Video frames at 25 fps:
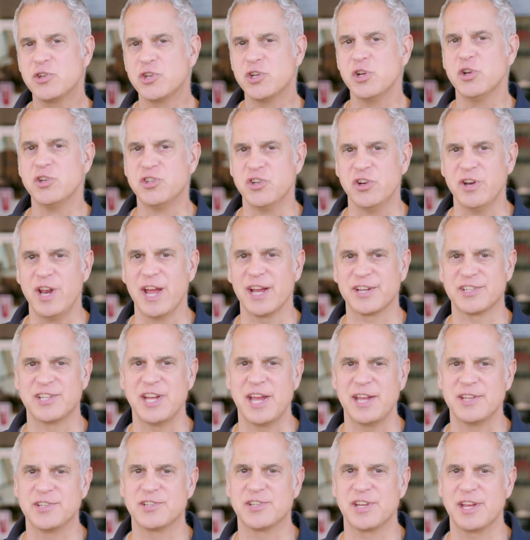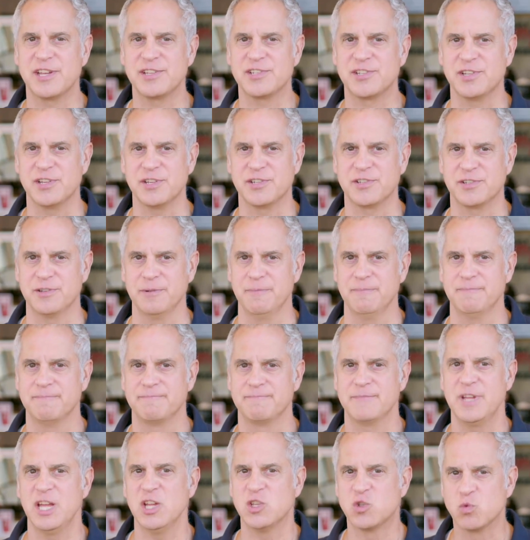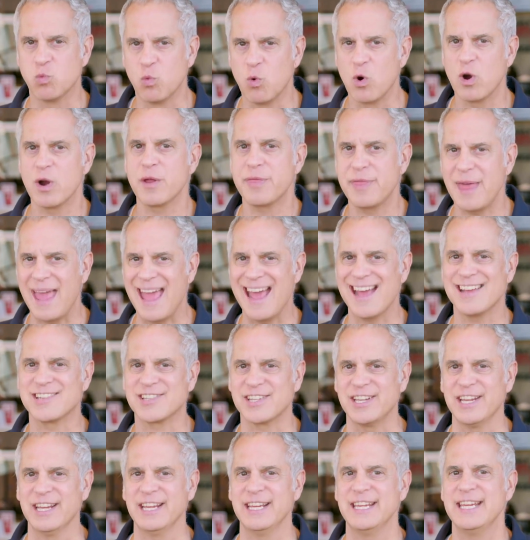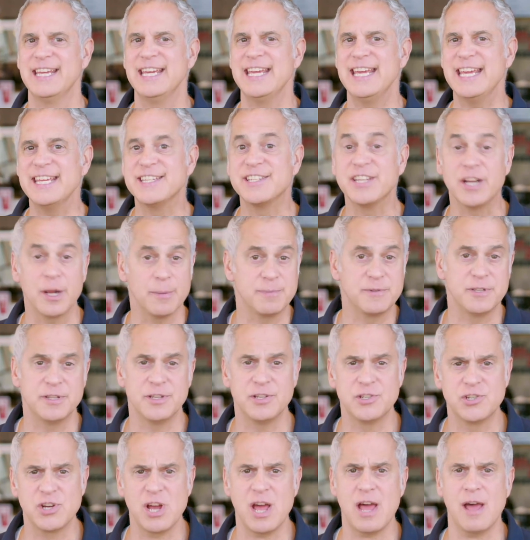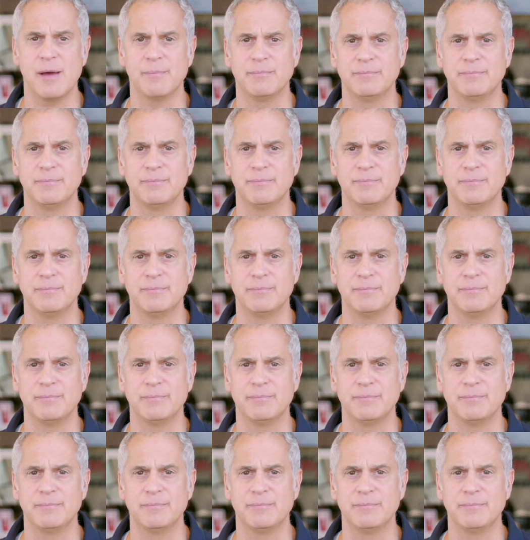choose your next headset system, it's worth asking, is it up to the job?